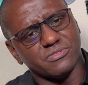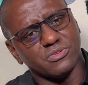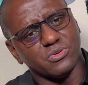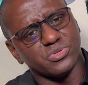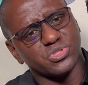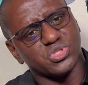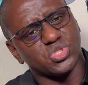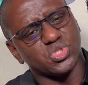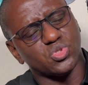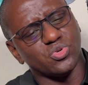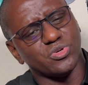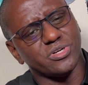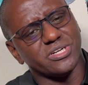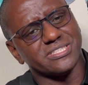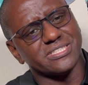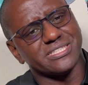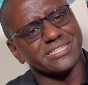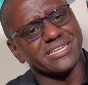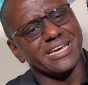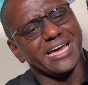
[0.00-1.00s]
those
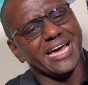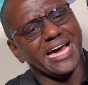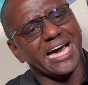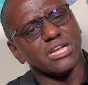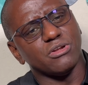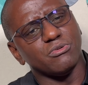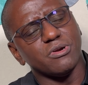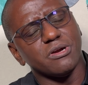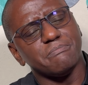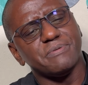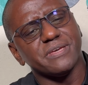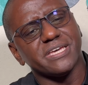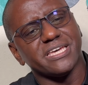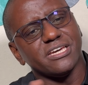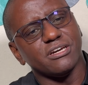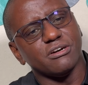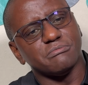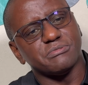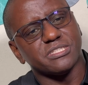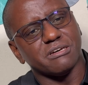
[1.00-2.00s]
stores and we were
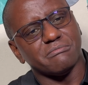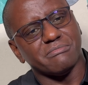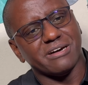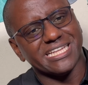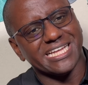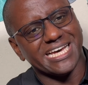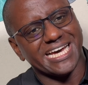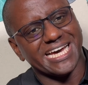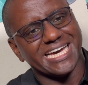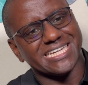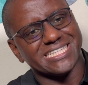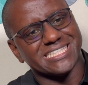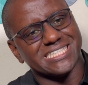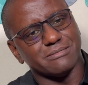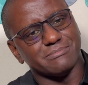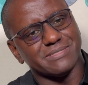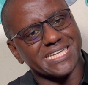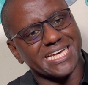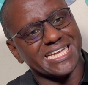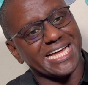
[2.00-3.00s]
picking up some other
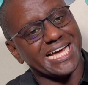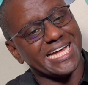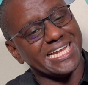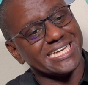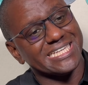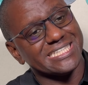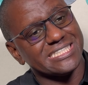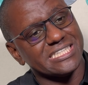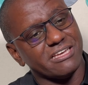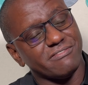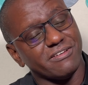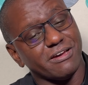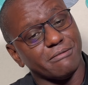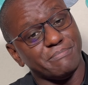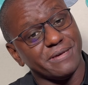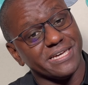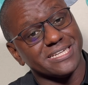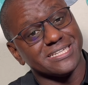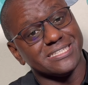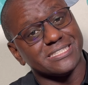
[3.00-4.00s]
items, and Alex Xavier
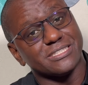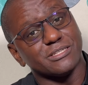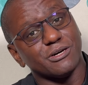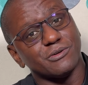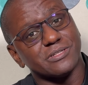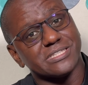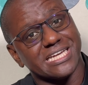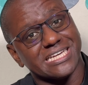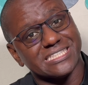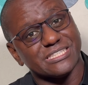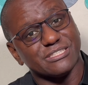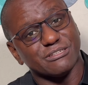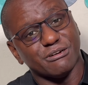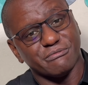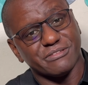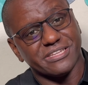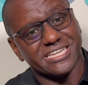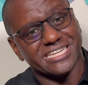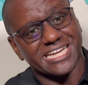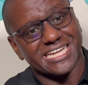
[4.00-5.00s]
picked this out as
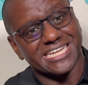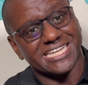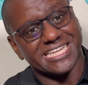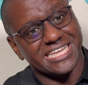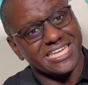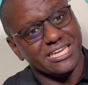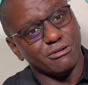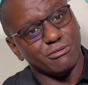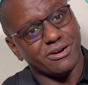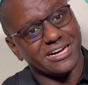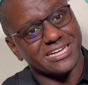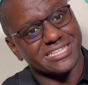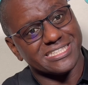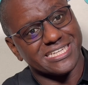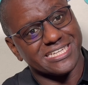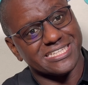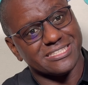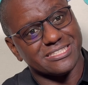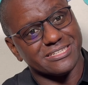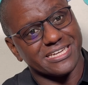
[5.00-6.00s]
something that he
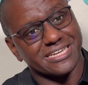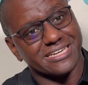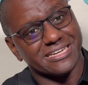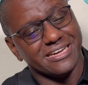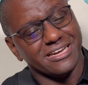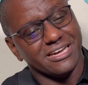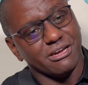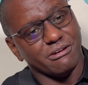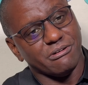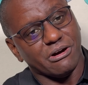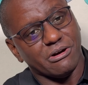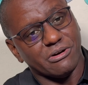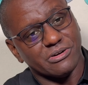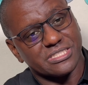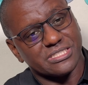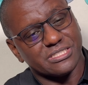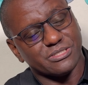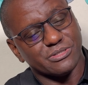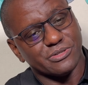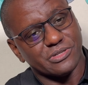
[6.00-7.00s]
wanted
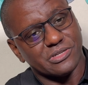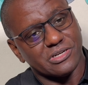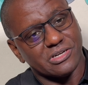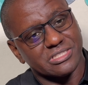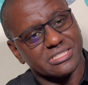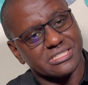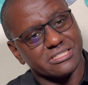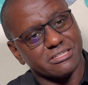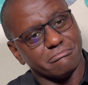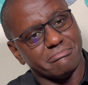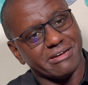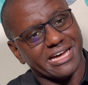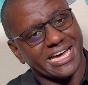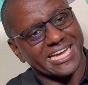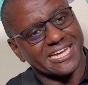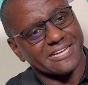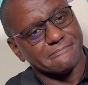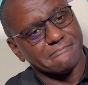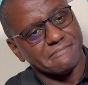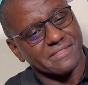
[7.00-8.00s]
us to
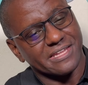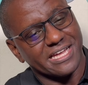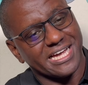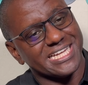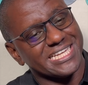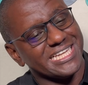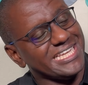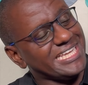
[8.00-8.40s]
buy, and